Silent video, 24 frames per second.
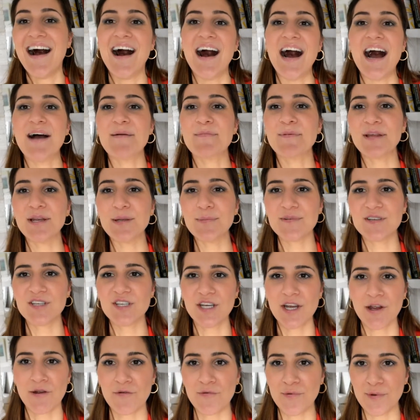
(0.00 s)
I'm going to be
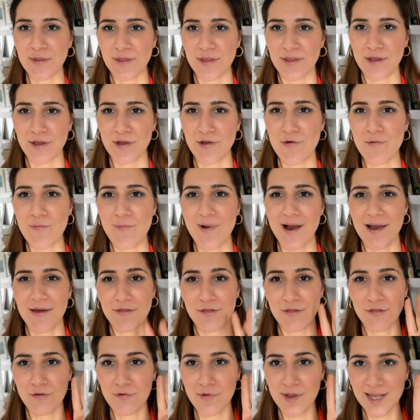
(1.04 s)
sharing with you my
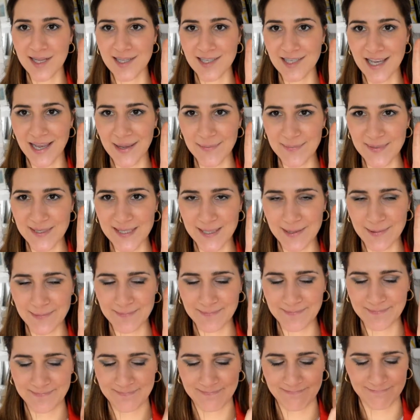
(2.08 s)
3 tips,
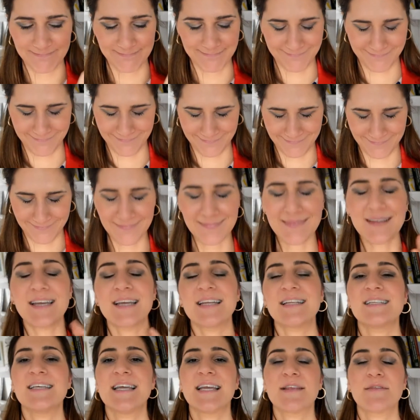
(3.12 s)

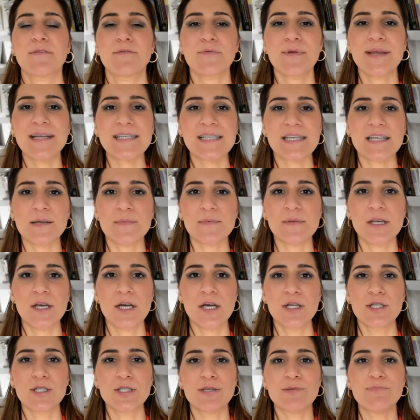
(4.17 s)
indeed 3 tips
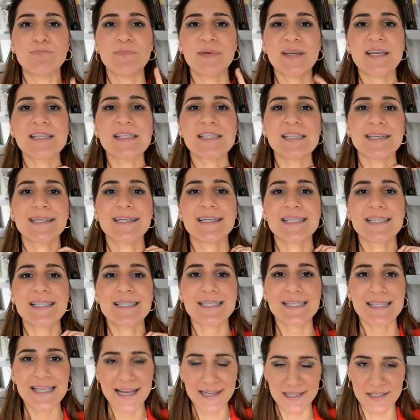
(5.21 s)
to be
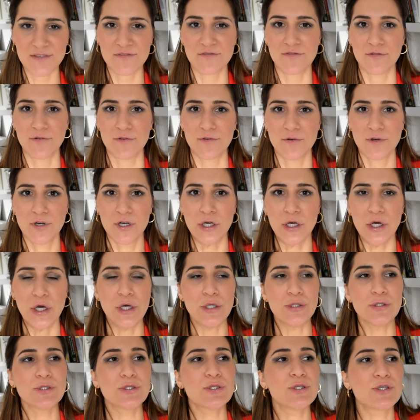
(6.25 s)
successful,
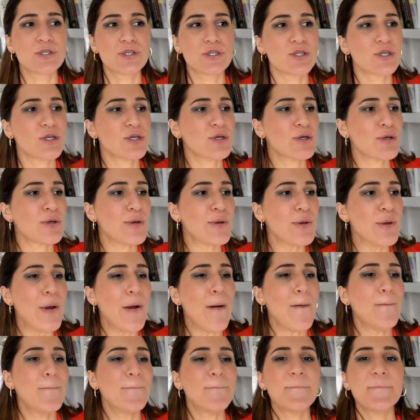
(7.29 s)
to
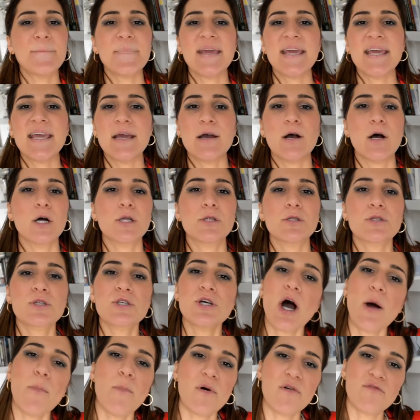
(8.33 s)
be on
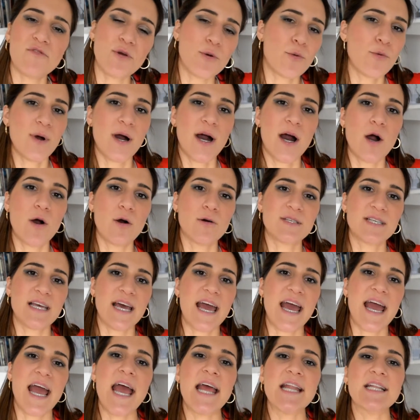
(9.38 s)
top of your world
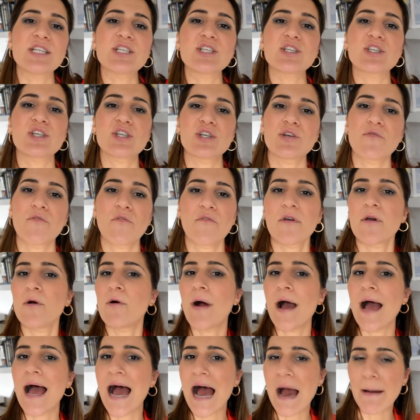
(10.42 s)
and to feel
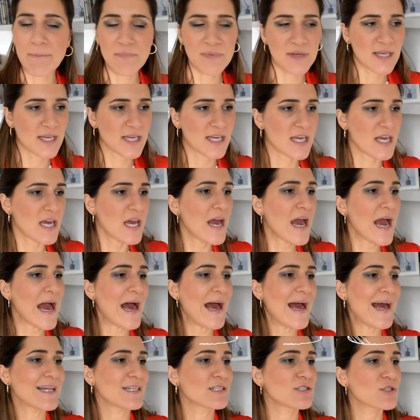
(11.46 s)
happy
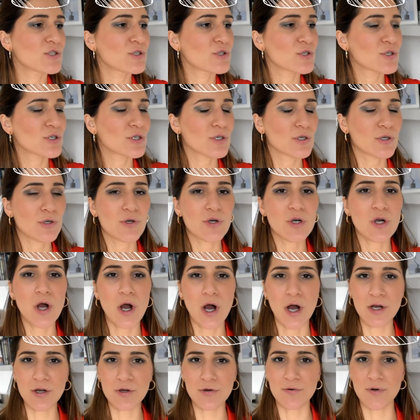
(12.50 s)
and to
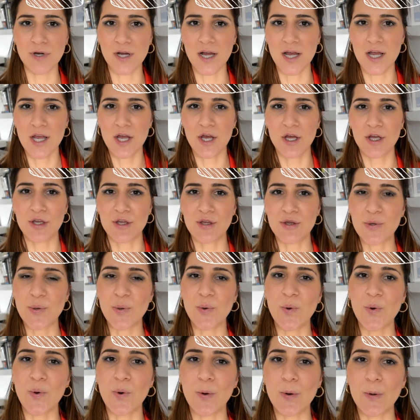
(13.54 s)
conquer
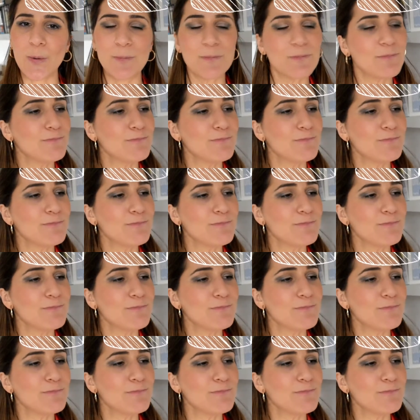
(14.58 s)
your